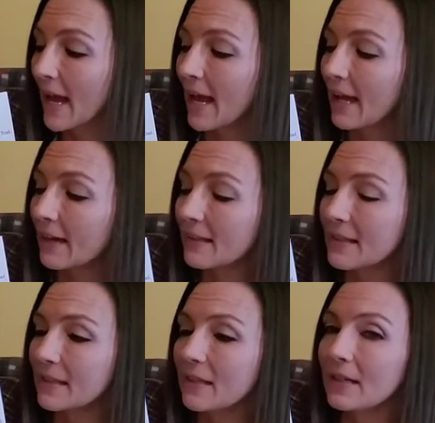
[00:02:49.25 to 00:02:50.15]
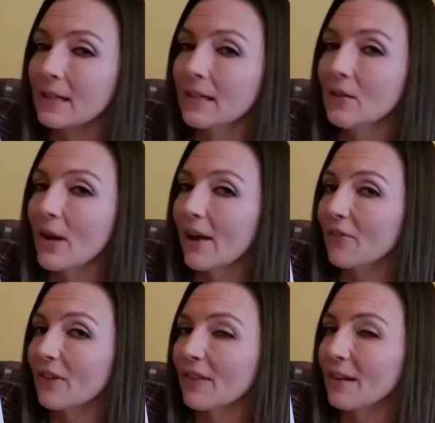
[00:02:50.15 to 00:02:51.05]
And you have
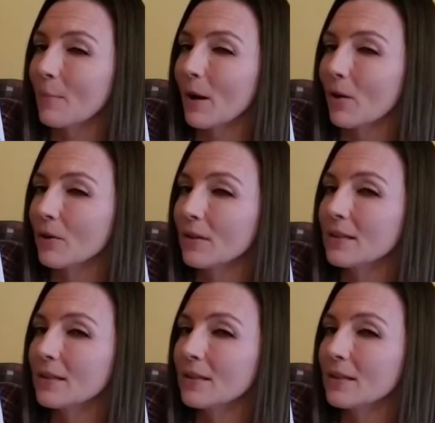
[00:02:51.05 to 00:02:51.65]
to think about